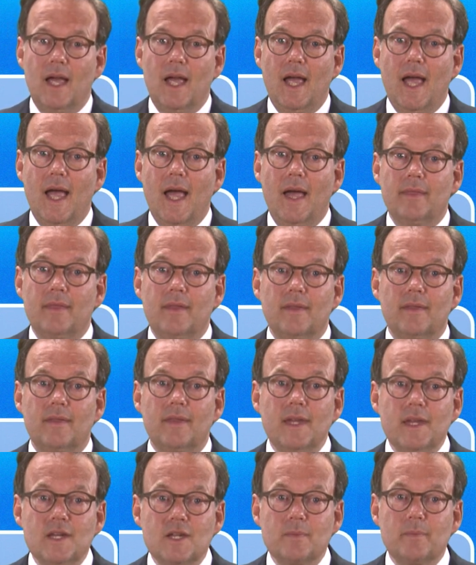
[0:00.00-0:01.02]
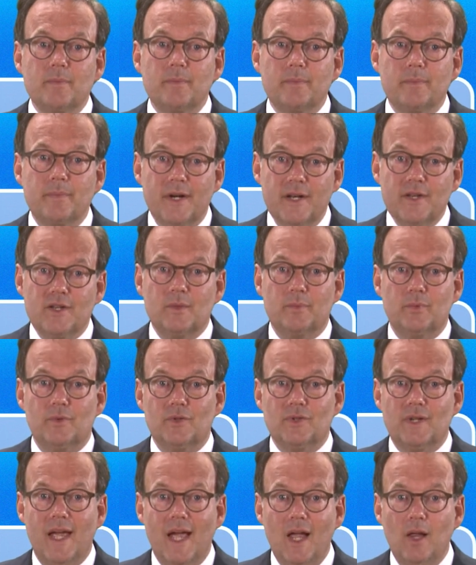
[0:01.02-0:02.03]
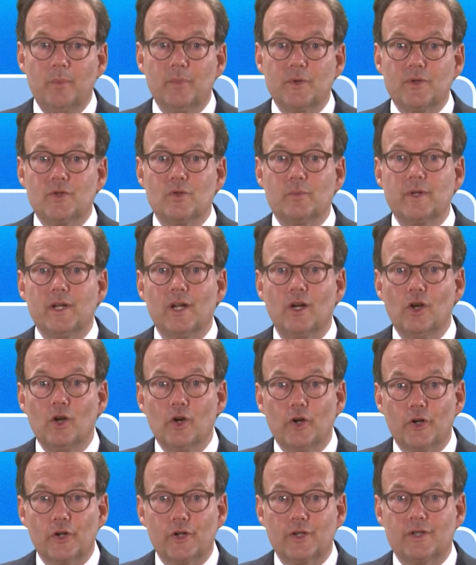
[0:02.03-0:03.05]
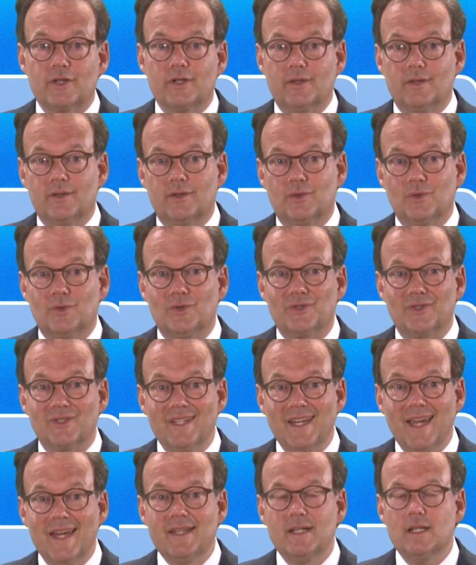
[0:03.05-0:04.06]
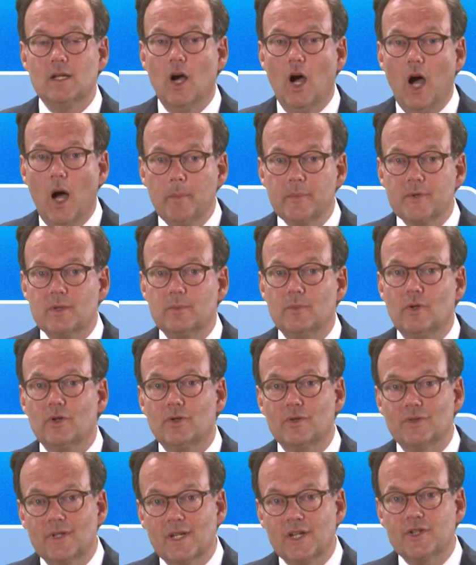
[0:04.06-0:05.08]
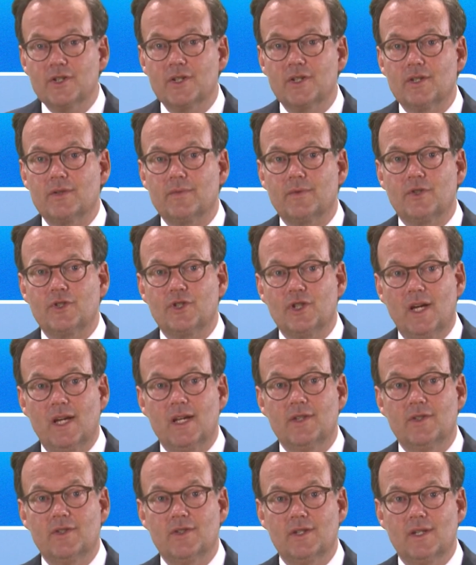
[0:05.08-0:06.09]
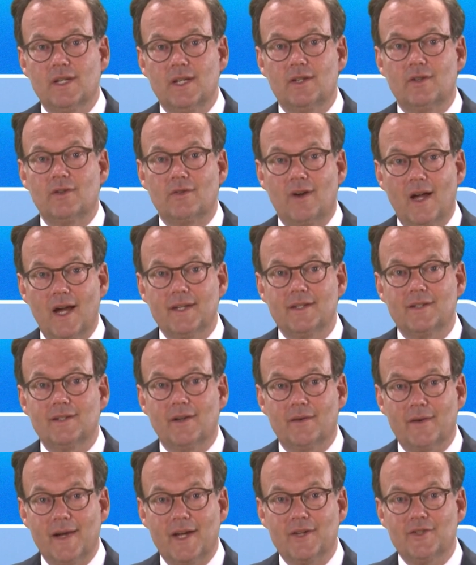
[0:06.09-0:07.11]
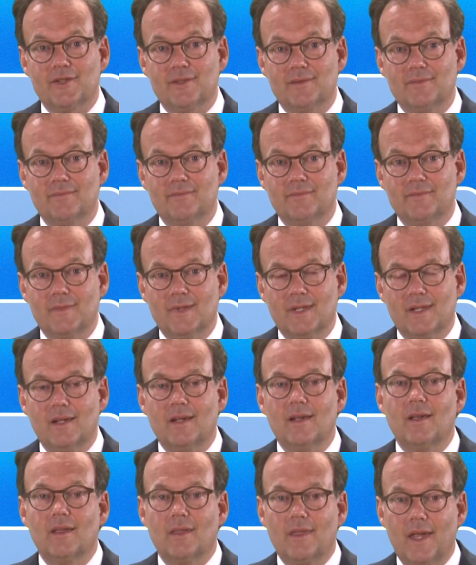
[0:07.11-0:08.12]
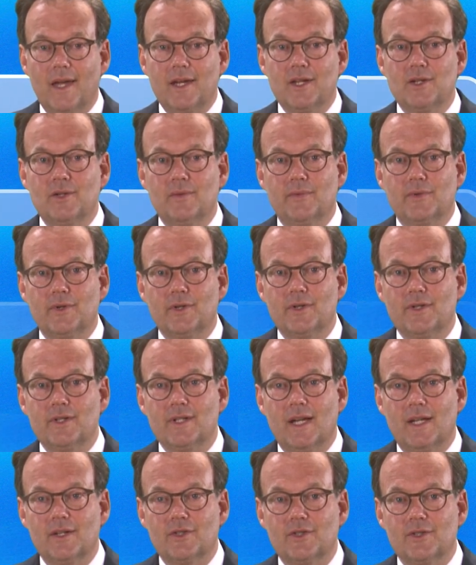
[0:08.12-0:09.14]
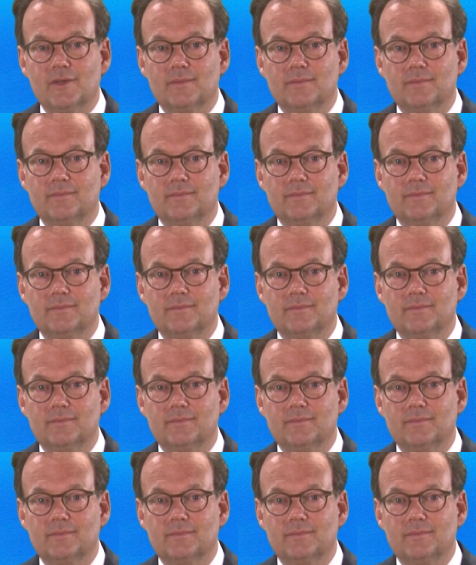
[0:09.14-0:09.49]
and these principles help us to be alert, to create the optimal conditions for change in the right direction. Thank you for your attention.